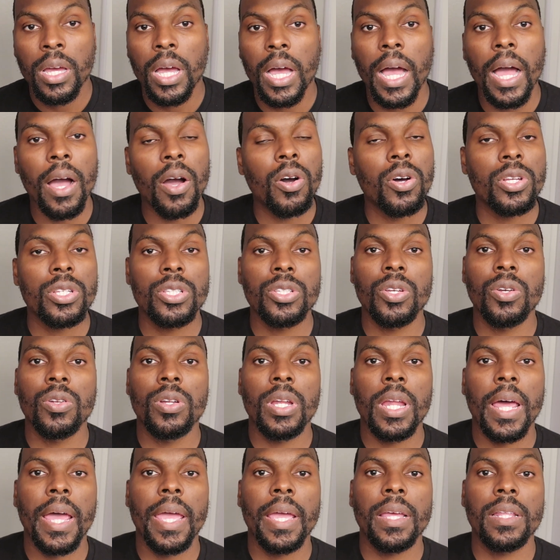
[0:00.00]
I also
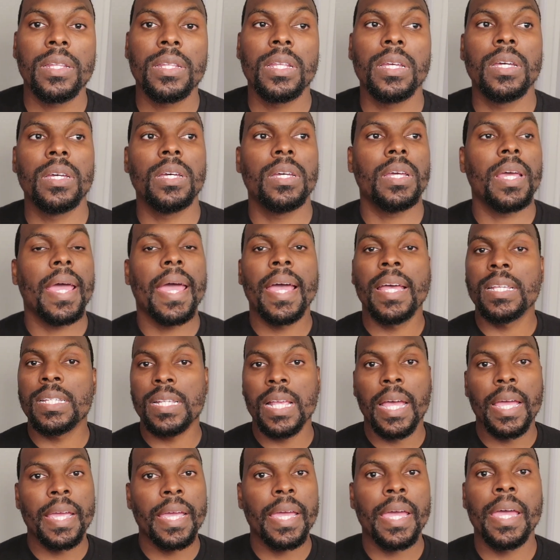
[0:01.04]
like the As
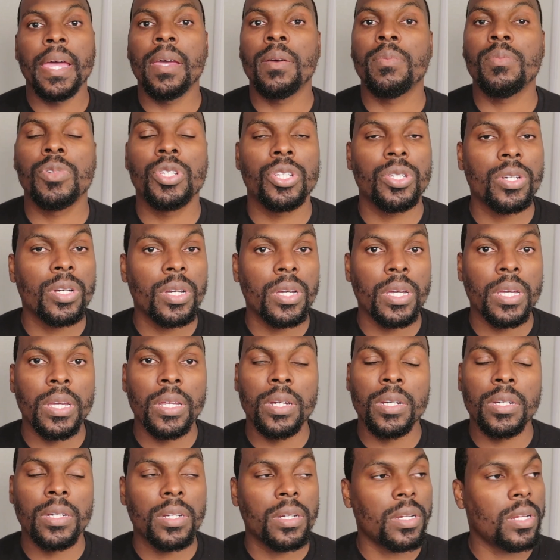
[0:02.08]
I Am
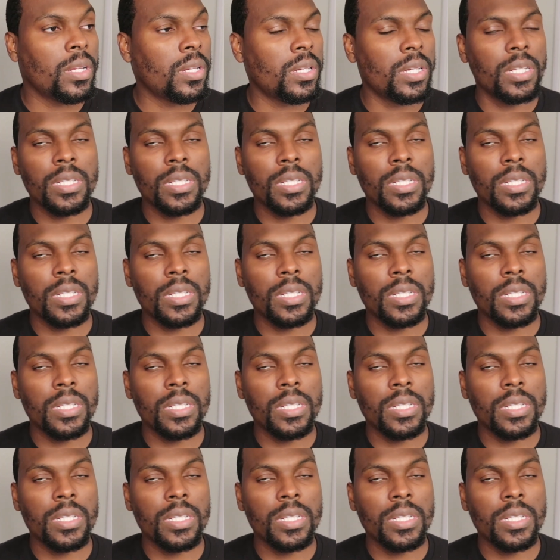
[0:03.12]
joint.